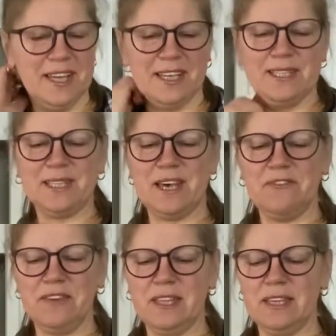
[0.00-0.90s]

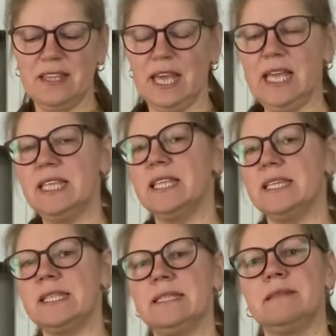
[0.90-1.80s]
stuff in it, and it
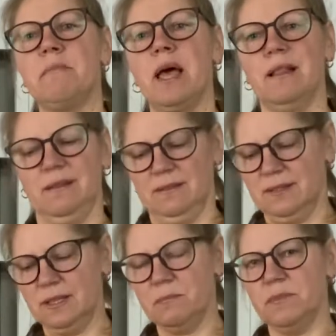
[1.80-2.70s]
doesn't smell
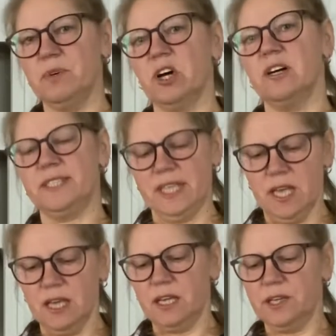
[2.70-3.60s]
because
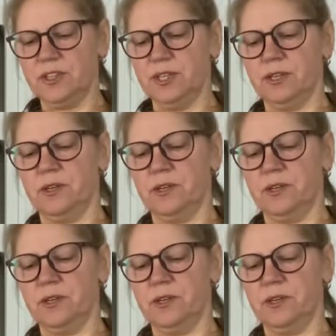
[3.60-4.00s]
it's